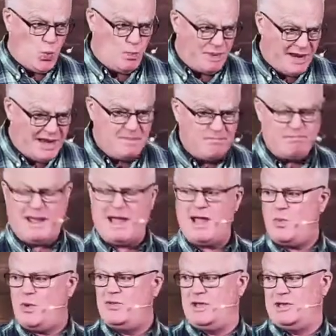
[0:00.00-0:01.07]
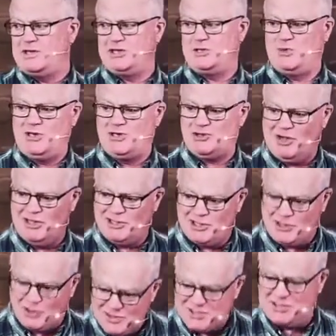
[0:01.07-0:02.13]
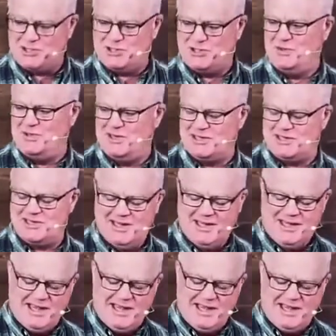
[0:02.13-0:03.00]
be, bear with us as we try to constitute this